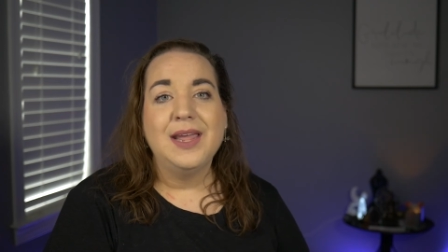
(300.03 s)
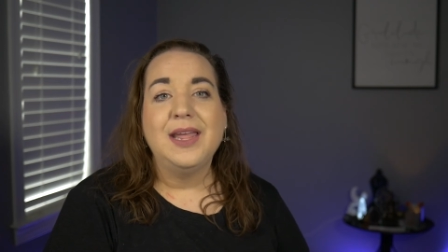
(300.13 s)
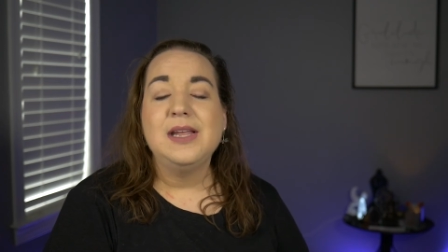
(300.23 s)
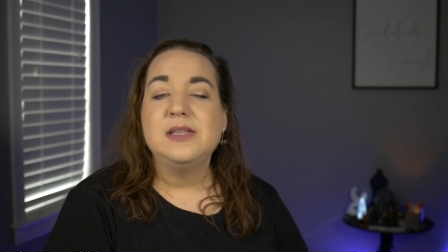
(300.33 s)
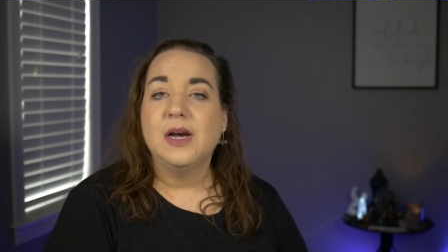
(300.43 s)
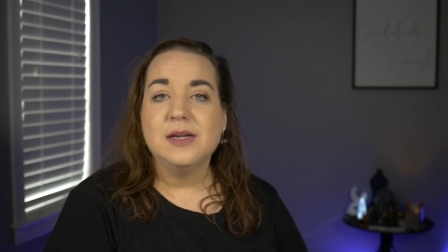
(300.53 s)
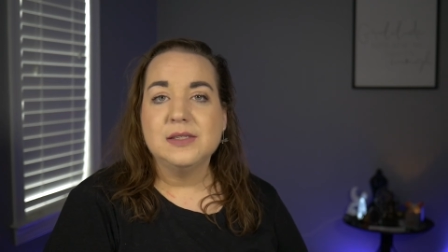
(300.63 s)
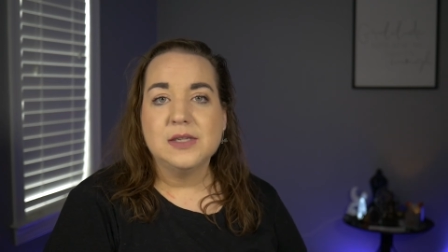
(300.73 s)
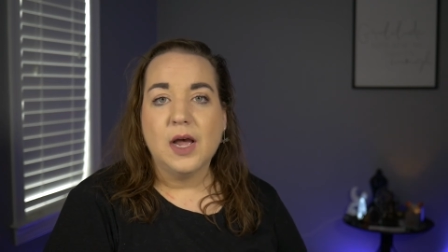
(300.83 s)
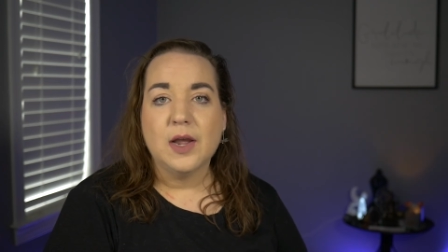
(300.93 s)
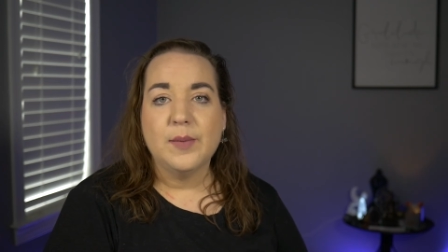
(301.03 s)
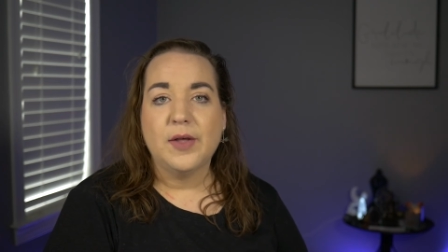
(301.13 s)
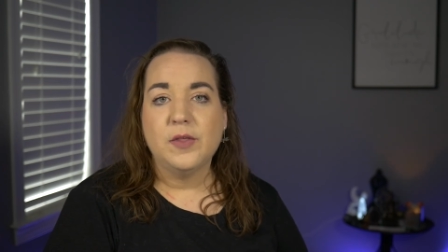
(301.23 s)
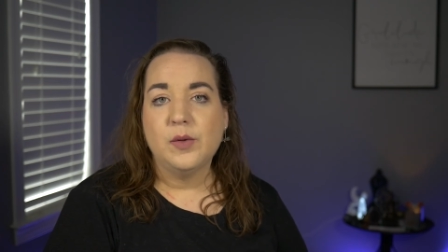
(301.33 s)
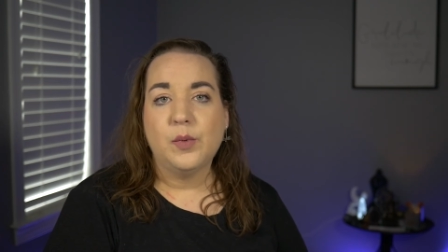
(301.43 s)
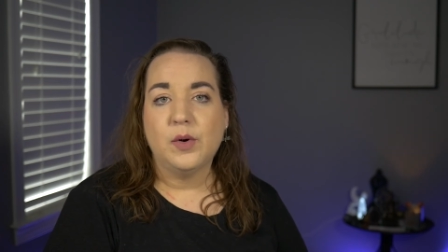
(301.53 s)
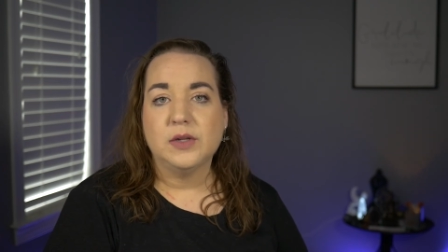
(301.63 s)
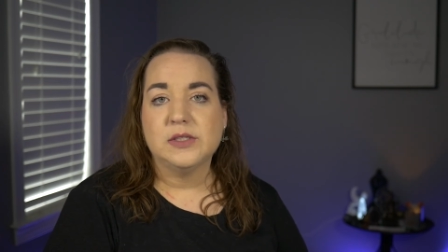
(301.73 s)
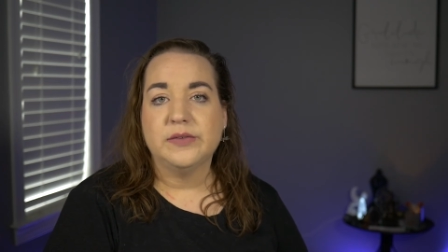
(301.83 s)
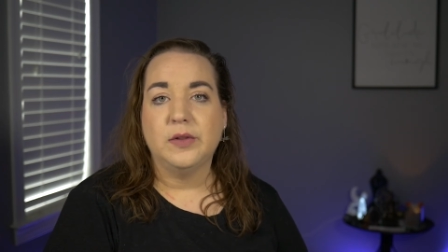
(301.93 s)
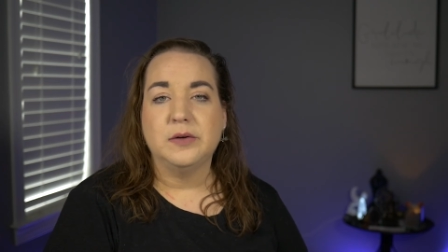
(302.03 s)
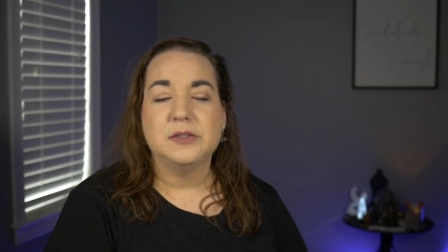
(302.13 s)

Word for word: He does talk about the importance of low